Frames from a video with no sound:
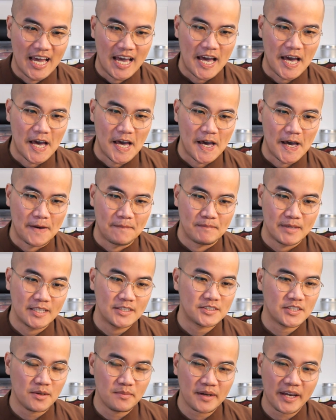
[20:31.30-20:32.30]
In
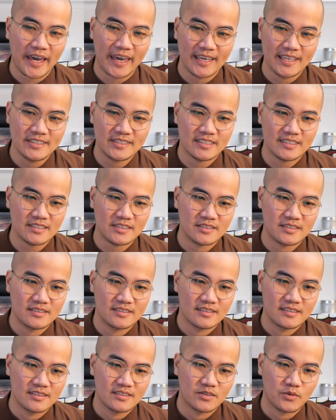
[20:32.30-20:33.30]
some
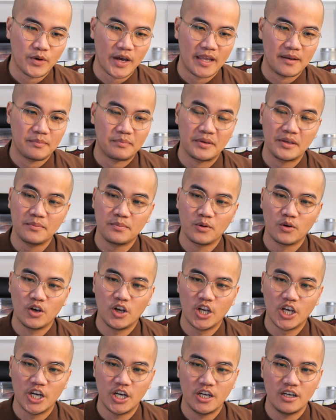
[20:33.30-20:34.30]
cases, when people
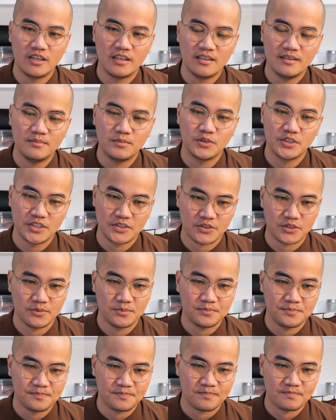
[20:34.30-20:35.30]
learn
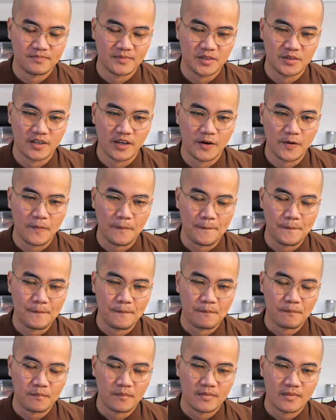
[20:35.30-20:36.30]
Buddhism,
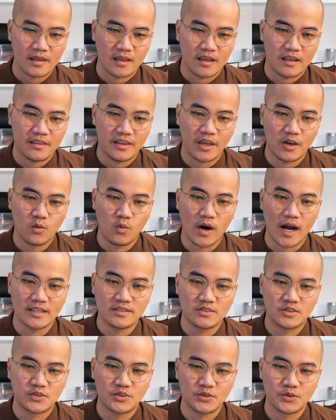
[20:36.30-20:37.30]
they
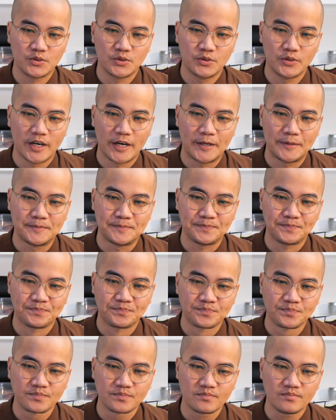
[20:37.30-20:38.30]
want to
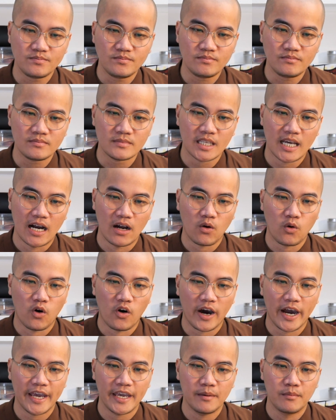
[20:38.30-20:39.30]

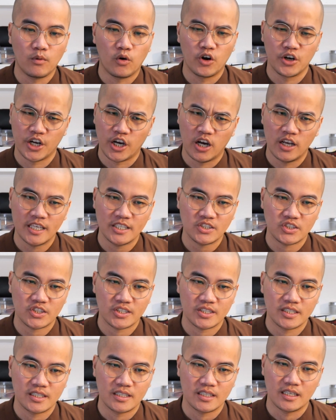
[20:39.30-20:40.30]
acquire more
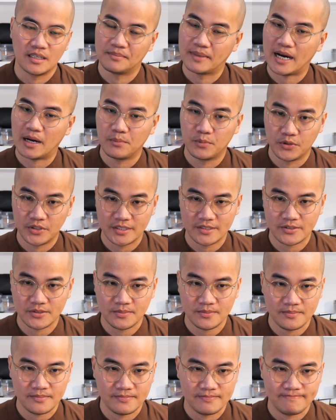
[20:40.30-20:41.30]
knowledge about
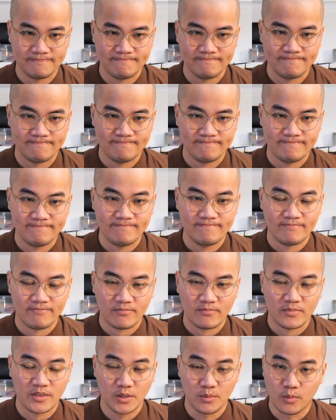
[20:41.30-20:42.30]
Buddhism.
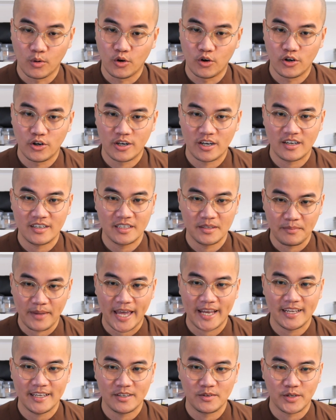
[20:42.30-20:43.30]
The more, the
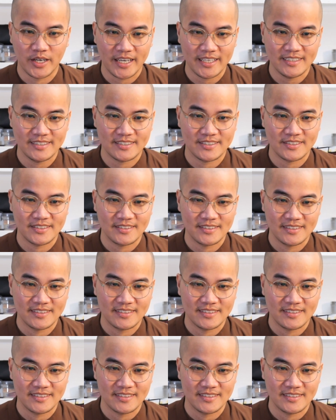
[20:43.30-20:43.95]
better, right?